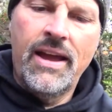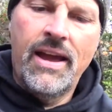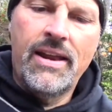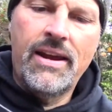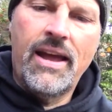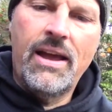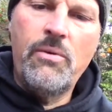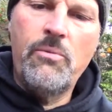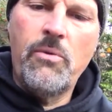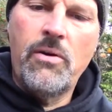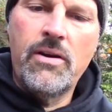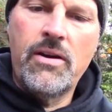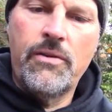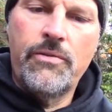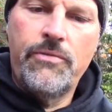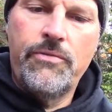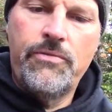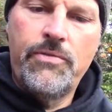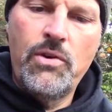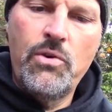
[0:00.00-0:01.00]
and I want a
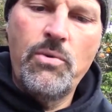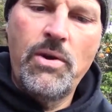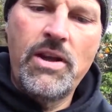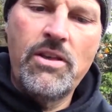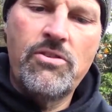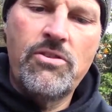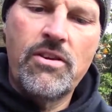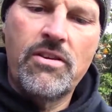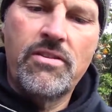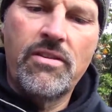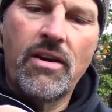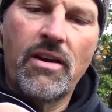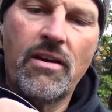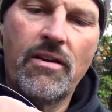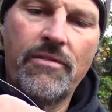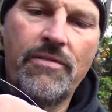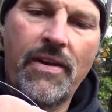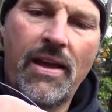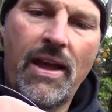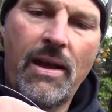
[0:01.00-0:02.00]
few inches
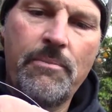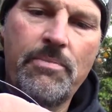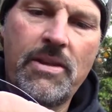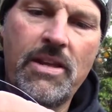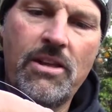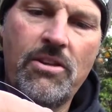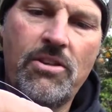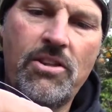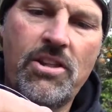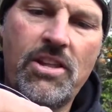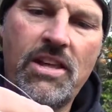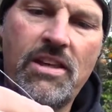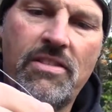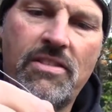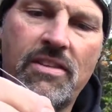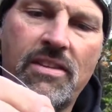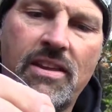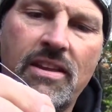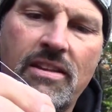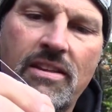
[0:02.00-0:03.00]
of empty
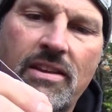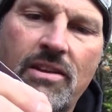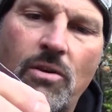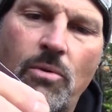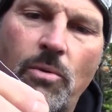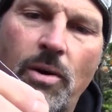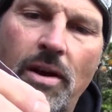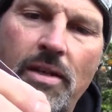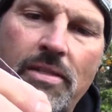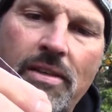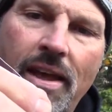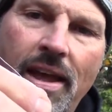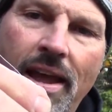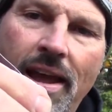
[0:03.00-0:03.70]
sheath to deal with.